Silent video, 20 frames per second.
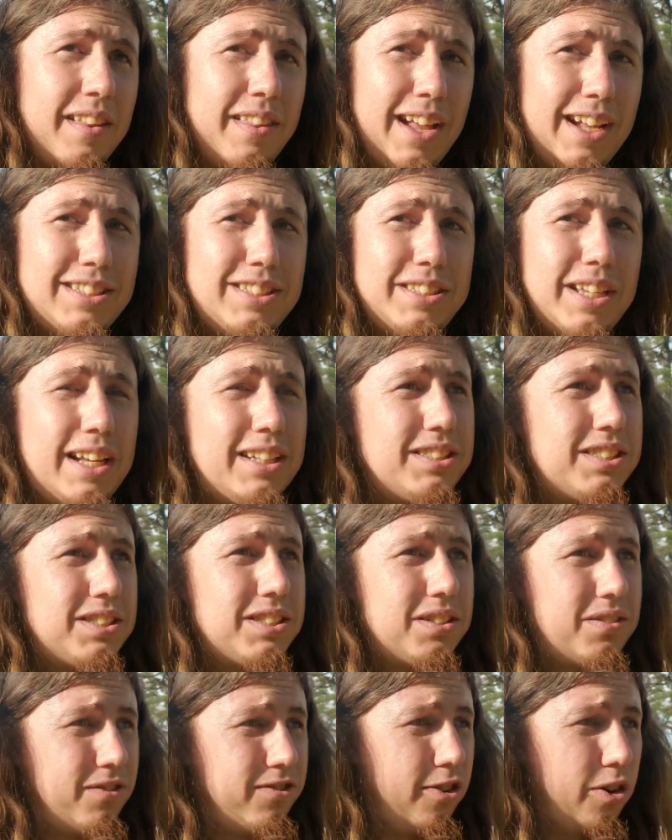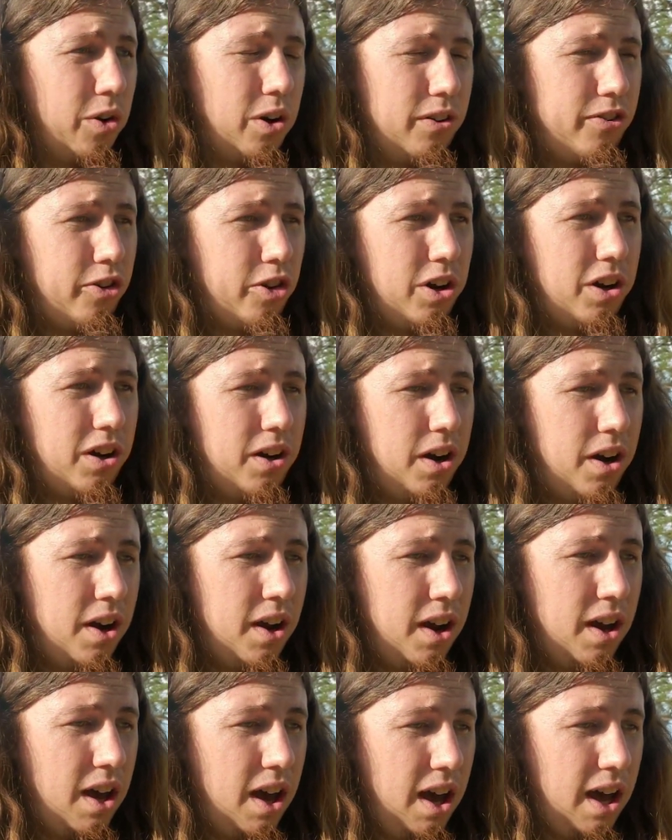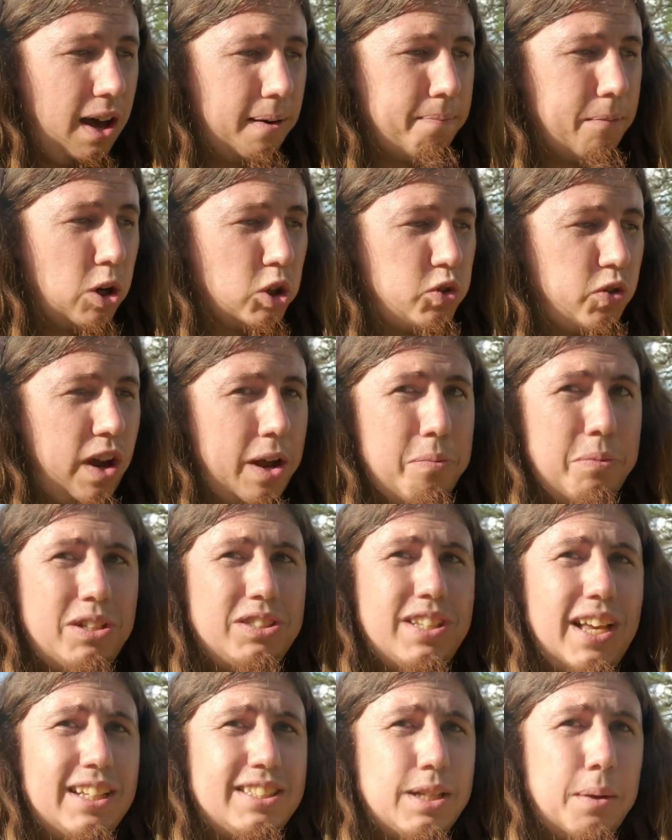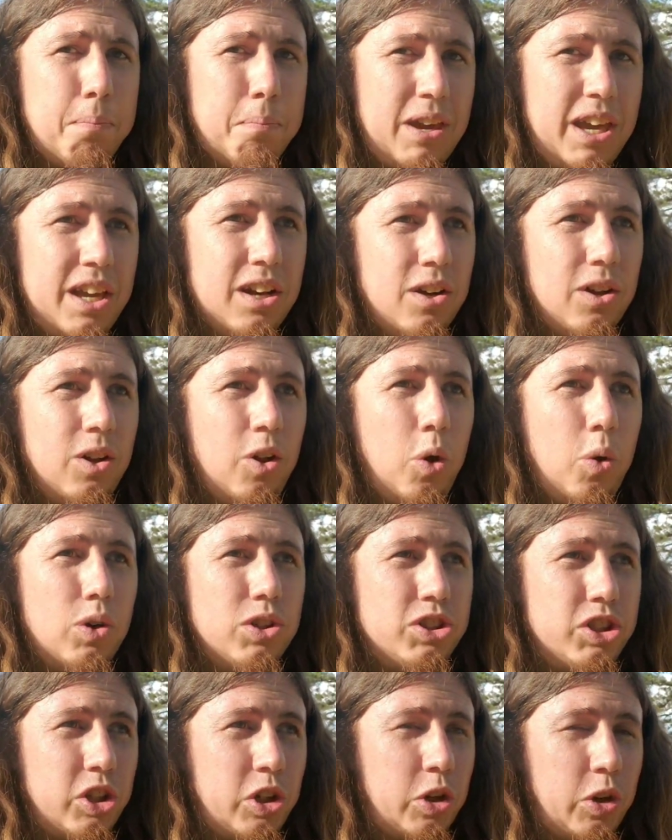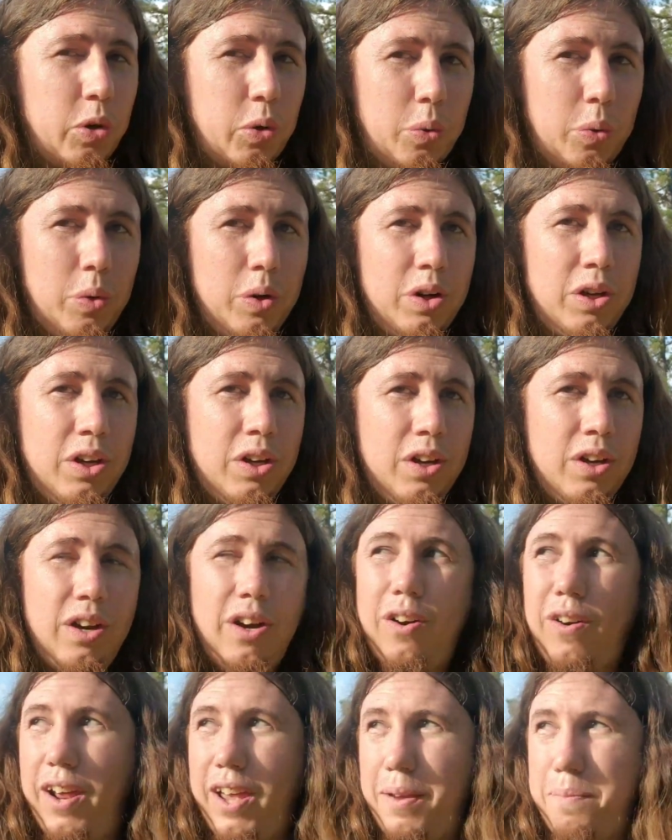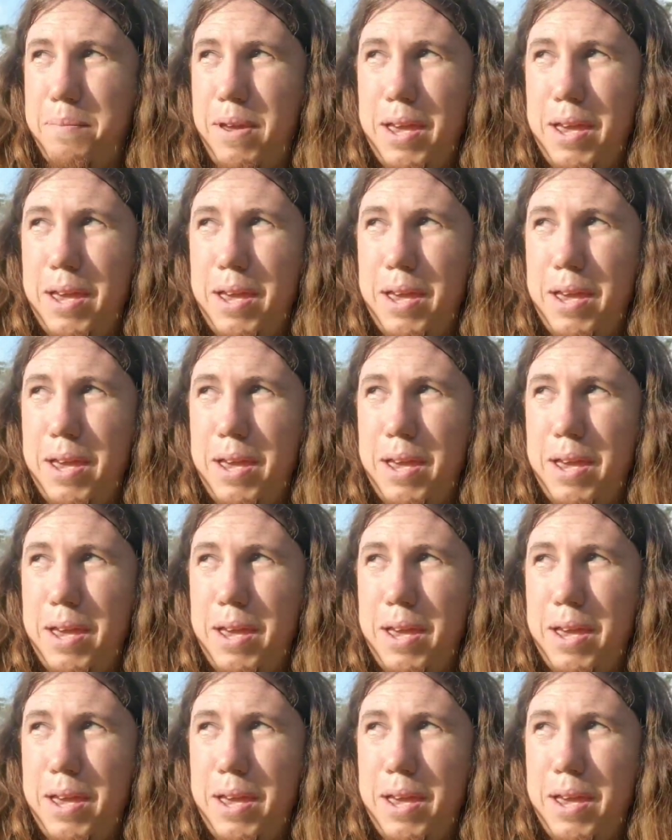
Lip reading: That's for most families, that's a meal or two, right?